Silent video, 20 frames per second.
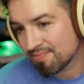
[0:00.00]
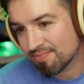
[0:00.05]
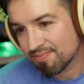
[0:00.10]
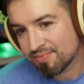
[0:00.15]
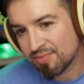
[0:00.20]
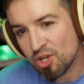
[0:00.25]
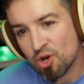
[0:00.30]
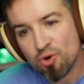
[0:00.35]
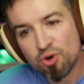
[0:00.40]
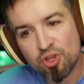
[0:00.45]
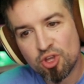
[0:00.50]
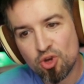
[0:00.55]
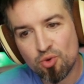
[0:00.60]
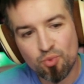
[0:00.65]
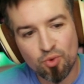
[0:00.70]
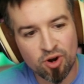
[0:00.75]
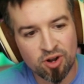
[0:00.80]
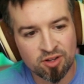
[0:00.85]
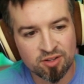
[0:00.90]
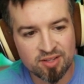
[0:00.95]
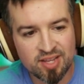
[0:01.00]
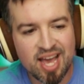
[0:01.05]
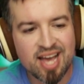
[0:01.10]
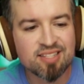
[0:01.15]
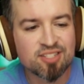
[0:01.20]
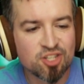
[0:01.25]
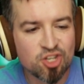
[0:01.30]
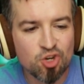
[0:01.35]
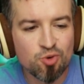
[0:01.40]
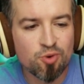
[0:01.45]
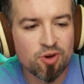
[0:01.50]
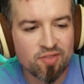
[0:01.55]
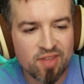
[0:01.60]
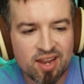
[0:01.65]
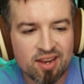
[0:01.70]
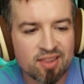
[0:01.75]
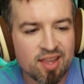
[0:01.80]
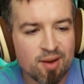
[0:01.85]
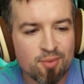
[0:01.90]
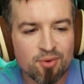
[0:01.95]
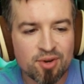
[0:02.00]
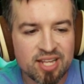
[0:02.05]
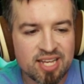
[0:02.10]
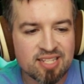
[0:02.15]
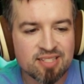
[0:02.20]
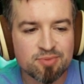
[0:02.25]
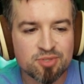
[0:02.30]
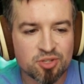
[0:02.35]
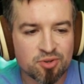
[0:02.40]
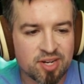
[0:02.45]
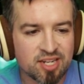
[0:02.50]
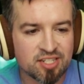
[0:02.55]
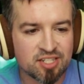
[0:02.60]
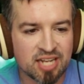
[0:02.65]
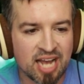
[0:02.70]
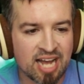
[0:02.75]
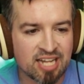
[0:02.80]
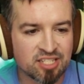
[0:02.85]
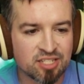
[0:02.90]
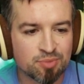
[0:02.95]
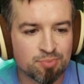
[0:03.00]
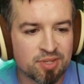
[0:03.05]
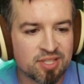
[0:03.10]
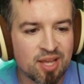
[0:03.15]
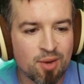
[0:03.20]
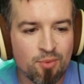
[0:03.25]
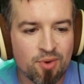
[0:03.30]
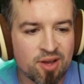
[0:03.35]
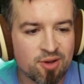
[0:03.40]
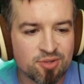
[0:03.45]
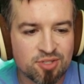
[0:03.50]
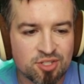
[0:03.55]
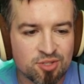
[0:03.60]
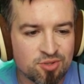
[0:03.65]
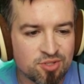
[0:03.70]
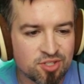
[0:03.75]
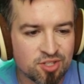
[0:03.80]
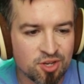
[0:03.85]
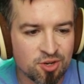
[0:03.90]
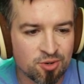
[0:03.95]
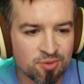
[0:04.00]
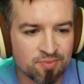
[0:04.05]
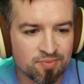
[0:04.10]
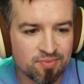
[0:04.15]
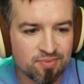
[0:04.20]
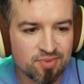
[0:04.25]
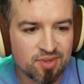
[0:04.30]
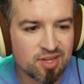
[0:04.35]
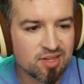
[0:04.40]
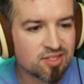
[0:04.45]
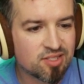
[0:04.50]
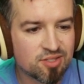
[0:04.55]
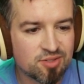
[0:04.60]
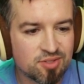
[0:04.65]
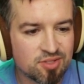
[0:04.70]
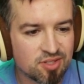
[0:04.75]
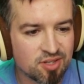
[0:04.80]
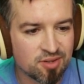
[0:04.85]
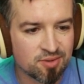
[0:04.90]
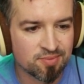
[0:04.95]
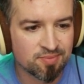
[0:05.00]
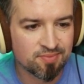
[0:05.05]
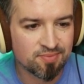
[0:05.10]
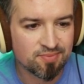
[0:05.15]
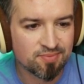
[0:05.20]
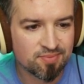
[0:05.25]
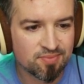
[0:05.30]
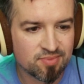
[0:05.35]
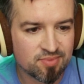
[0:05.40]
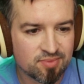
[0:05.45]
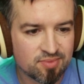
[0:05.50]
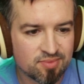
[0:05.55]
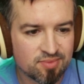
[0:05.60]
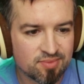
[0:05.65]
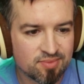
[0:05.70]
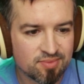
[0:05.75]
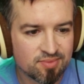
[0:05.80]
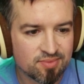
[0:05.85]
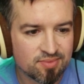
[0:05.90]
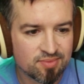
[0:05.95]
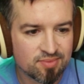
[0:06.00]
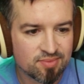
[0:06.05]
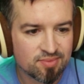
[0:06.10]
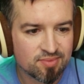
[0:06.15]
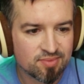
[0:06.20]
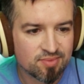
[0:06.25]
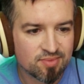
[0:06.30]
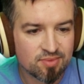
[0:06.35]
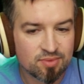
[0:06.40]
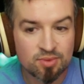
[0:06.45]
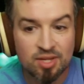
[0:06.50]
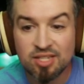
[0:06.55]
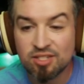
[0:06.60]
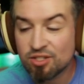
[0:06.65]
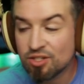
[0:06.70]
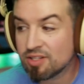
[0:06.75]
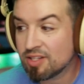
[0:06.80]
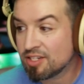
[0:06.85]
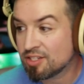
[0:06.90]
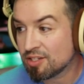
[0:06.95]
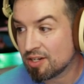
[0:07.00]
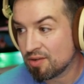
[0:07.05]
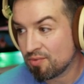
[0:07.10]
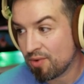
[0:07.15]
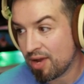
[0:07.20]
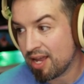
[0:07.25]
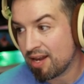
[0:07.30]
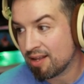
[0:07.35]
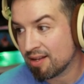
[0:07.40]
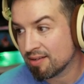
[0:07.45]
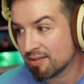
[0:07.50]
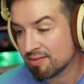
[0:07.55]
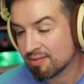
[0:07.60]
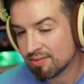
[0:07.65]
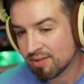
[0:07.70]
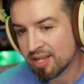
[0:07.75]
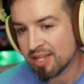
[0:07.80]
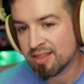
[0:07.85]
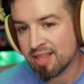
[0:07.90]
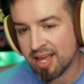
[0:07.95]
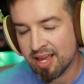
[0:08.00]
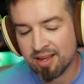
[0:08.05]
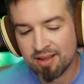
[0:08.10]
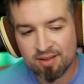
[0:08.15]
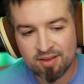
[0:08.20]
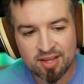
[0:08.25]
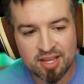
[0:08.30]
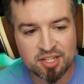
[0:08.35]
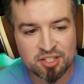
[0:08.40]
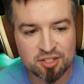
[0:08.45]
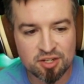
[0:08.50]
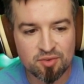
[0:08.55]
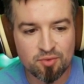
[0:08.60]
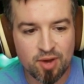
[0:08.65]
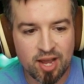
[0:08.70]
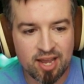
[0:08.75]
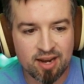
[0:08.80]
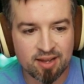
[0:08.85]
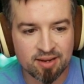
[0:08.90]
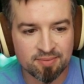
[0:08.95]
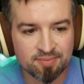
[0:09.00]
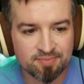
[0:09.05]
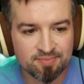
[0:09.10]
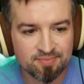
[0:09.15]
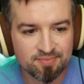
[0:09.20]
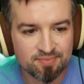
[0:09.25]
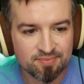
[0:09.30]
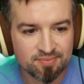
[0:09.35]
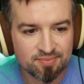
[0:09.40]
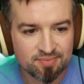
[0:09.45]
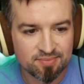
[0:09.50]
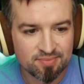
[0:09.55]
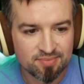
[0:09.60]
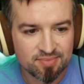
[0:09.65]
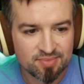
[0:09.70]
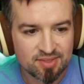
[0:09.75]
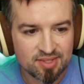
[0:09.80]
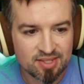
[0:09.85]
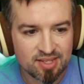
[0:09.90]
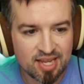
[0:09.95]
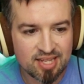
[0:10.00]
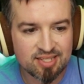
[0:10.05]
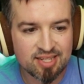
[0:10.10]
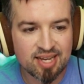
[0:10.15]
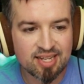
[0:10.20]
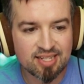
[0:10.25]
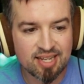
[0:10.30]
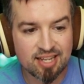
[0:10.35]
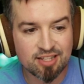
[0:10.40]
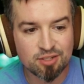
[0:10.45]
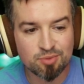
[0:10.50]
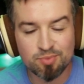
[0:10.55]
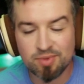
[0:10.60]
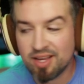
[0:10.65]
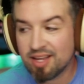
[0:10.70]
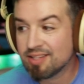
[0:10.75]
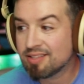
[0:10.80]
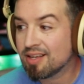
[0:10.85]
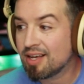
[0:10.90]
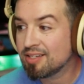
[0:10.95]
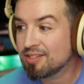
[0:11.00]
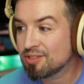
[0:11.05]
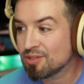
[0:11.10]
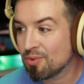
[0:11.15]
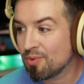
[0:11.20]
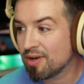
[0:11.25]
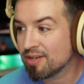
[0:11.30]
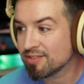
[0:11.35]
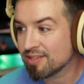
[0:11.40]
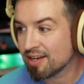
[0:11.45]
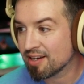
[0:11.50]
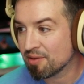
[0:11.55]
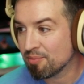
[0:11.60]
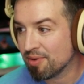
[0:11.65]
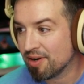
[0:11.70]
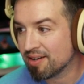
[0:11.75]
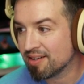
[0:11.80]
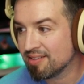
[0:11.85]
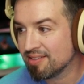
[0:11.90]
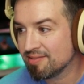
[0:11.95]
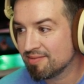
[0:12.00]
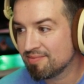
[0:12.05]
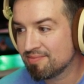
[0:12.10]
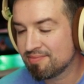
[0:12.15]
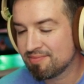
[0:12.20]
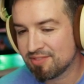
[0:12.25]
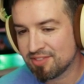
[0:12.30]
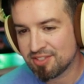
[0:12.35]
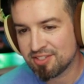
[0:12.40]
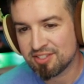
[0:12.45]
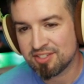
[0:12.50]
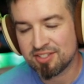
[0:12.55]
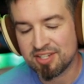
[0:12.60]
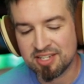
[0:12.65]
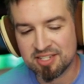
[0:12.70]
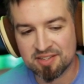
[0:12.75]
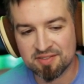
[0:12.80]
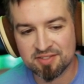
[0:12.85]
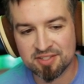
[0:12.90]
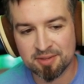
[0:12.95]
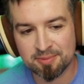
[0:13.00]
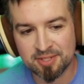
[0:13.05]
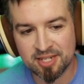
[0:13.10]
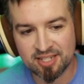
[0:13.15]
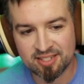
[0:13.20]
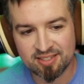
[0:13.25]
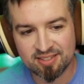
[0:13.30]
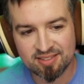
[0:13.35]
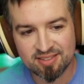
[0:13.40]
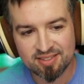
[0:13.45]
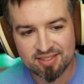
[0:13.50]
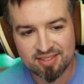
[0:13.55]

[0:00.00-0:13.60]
no Cube World. Yes, Cube World. They, they released some screenshots, but they it was too soon. It was too soon. They should they should have waited. They he should have waited. It's not dead to me. It's, I just don't want to talk about it. It's a sensitive subject.